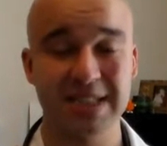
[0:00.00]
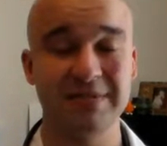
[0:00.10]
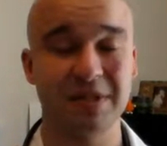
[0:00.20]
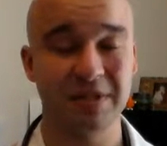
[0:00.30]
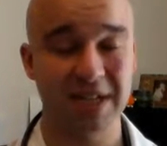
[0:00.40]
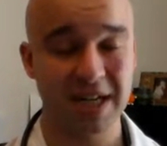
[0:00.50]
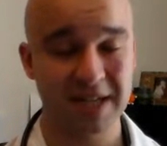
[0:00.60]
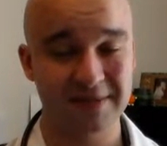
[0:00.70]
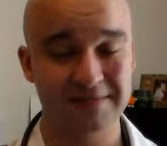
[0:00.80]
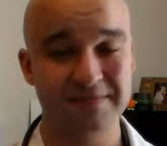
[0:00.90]
Believe it or
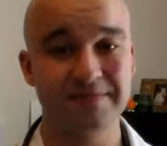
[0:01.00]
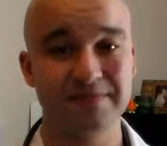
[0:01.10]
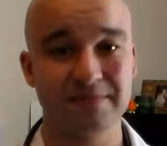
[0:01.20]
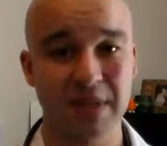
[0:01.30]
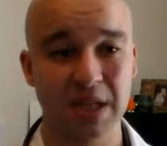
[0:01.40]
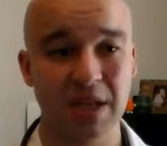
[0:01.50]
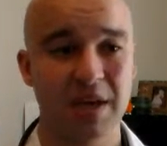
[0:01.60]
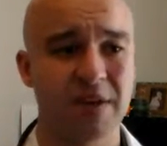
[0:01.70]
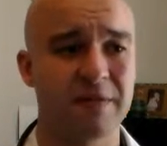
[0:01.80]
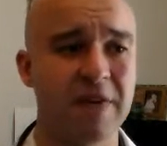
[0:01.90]
not
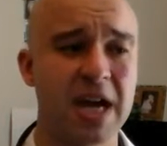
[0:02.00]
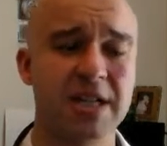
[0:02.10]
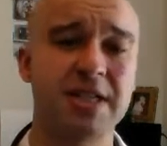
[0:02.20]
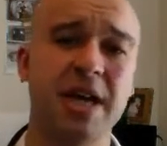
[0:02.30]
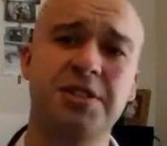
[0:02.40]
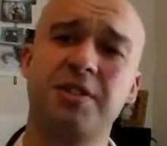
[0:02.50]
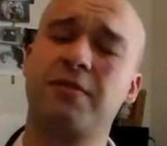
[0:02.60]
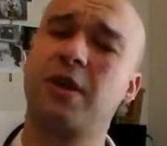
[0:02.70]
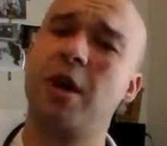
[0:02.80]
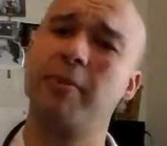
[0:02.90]
fantastic
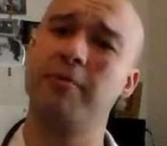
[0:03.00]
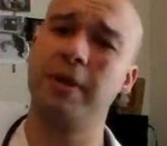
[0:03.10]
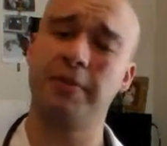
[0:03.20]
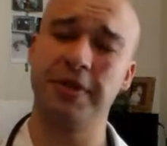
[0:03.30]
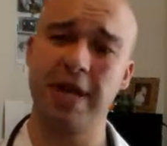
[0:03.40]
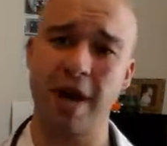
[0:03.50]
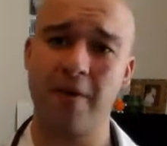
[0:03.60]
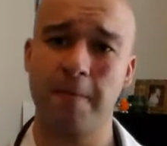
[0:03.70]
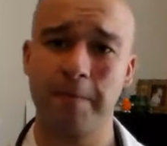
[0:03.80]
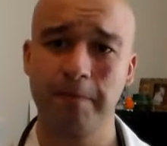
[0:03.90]
for calming people down.
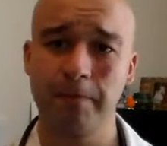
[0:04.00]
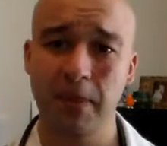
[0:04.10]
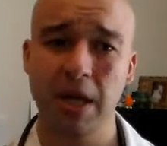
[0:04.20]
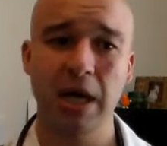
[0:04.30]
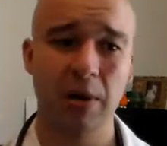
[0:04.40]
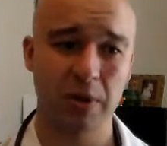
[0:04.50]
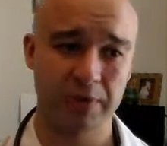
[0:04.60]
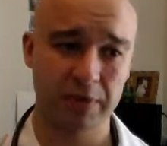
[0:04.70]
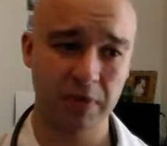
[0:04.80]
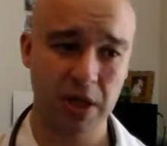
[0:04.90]

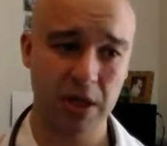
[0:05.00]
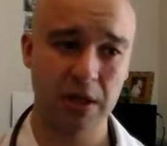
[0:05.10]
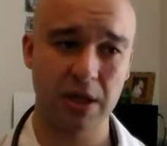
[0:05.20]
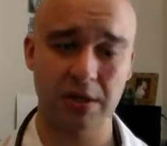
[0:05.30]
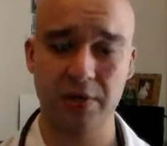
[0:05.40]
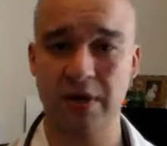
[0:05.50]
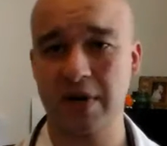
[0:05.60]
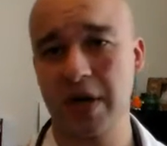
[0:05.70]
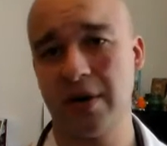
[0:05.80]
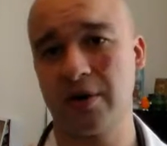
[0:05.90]
However, if you got if you
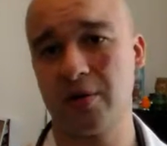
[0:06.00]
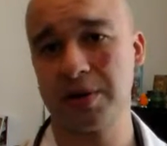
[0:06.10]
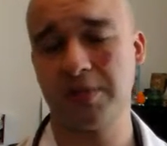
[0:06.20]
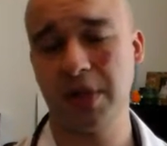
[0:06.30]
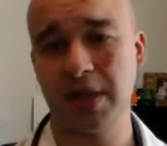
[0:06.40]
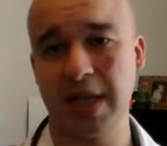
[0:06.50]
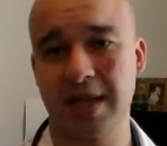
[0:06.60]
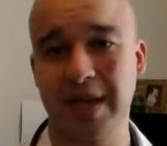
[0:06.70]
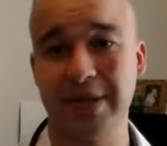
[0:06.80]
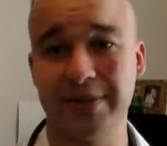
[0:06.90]
have iron-rich blood
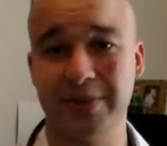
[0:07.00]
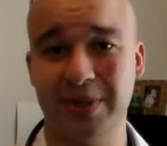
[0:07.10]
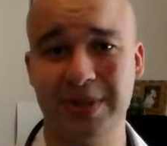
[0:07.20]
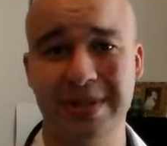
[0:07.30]
like I do,